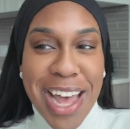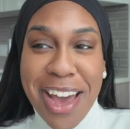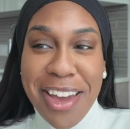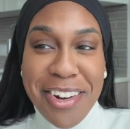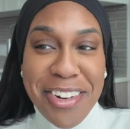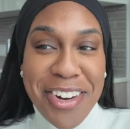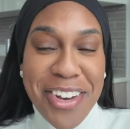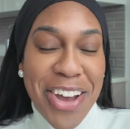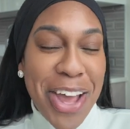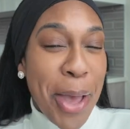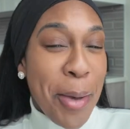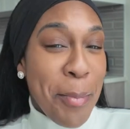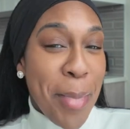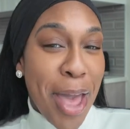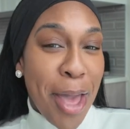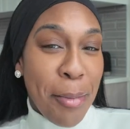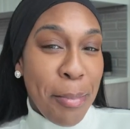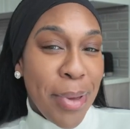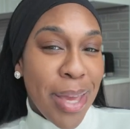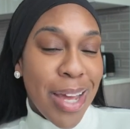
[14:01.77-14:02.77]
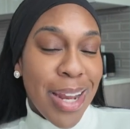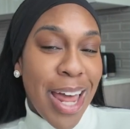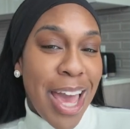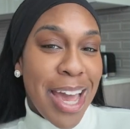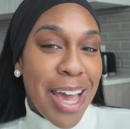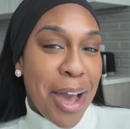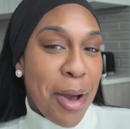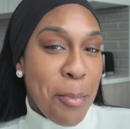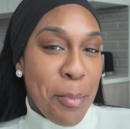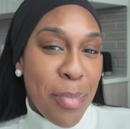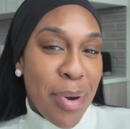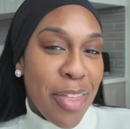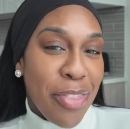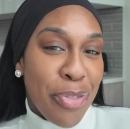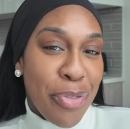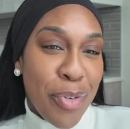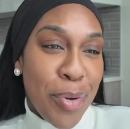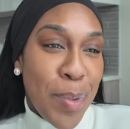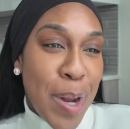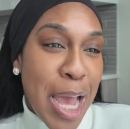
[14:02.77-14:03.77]
I don't know, it may be like a
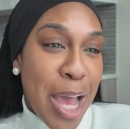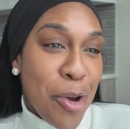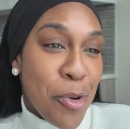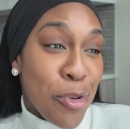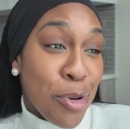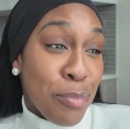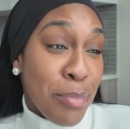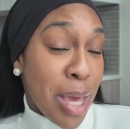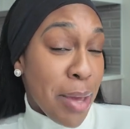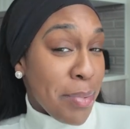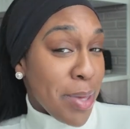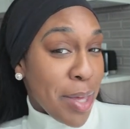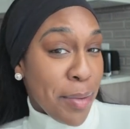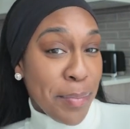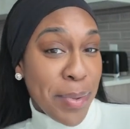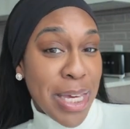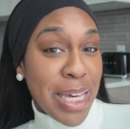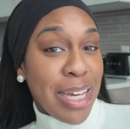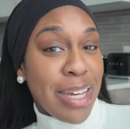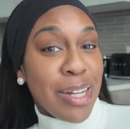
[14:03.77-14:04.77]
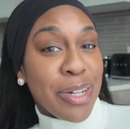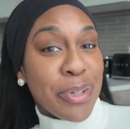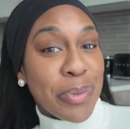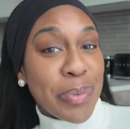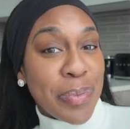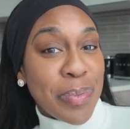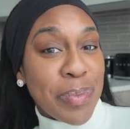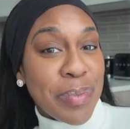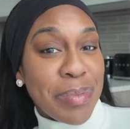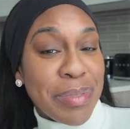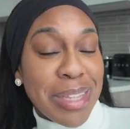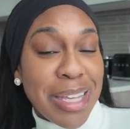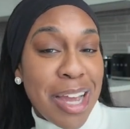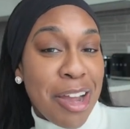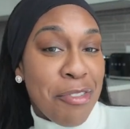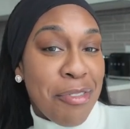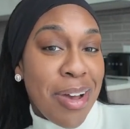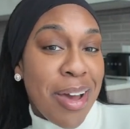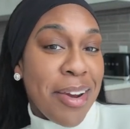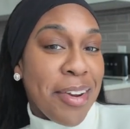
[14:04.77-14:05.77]
month from now, or maybe it'd be
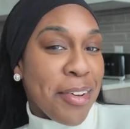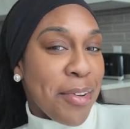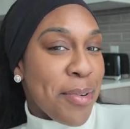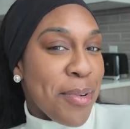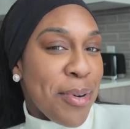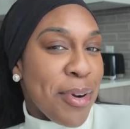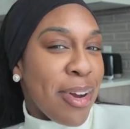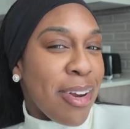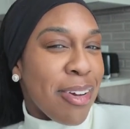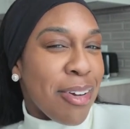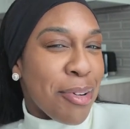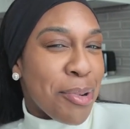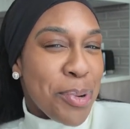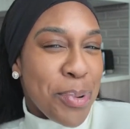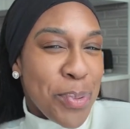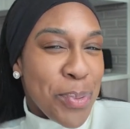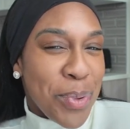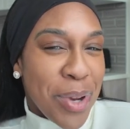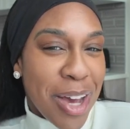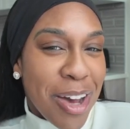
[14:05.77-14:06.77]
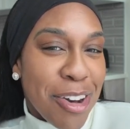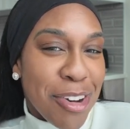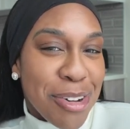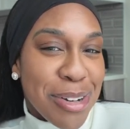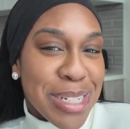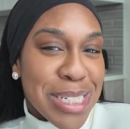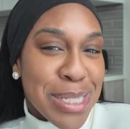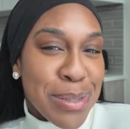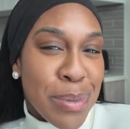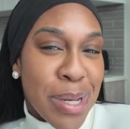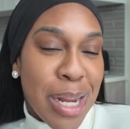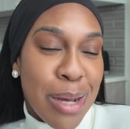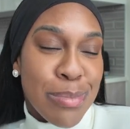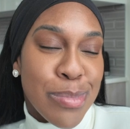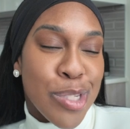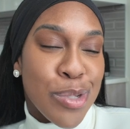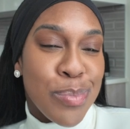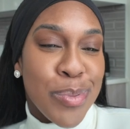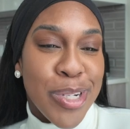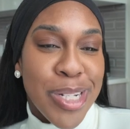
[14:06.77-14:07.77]
around the corner. Who knows? But I'm
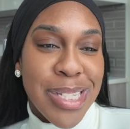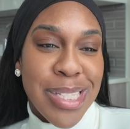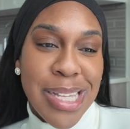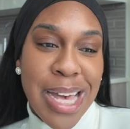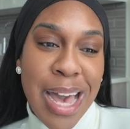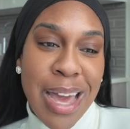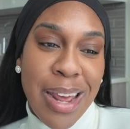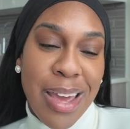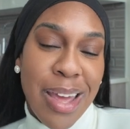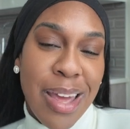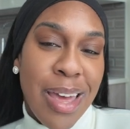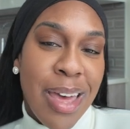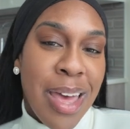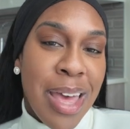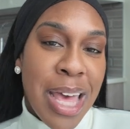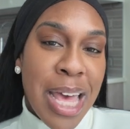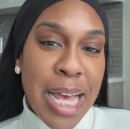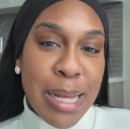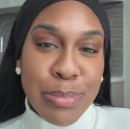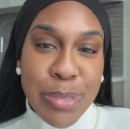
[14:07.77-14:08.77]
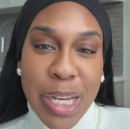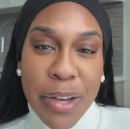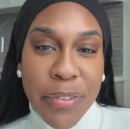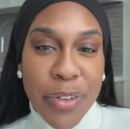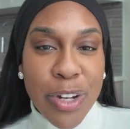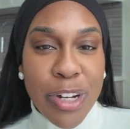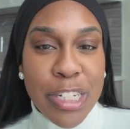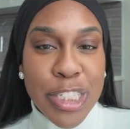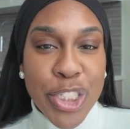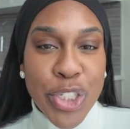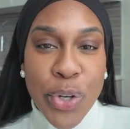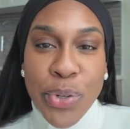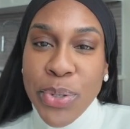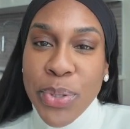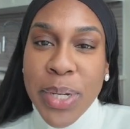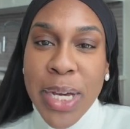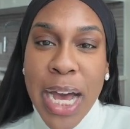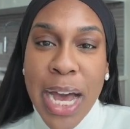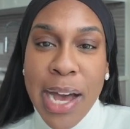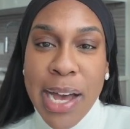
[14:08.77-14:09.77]
super excited. Definitely going to show
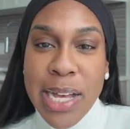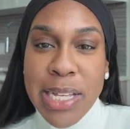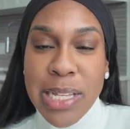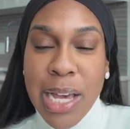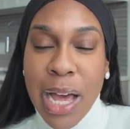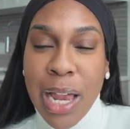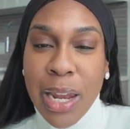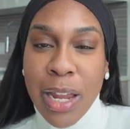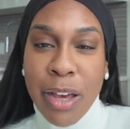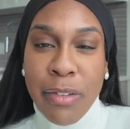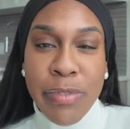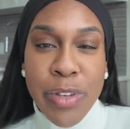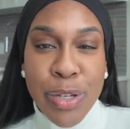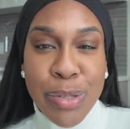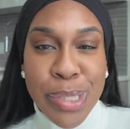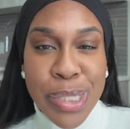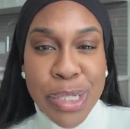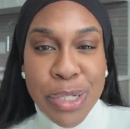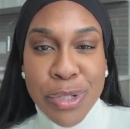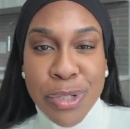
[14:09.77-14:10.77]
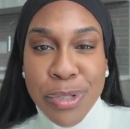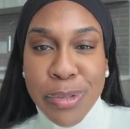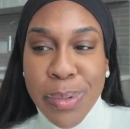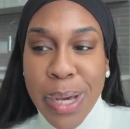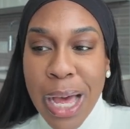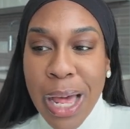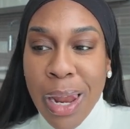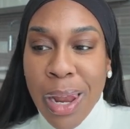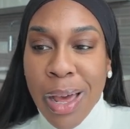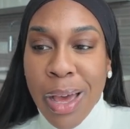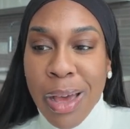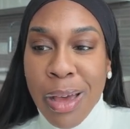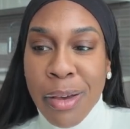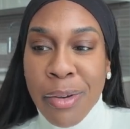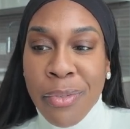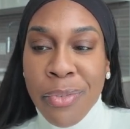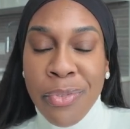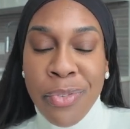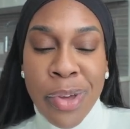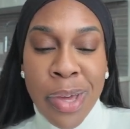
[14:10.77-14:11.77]
you guys. I love YouTube. I
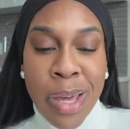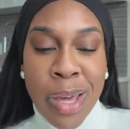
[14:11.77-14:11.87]
love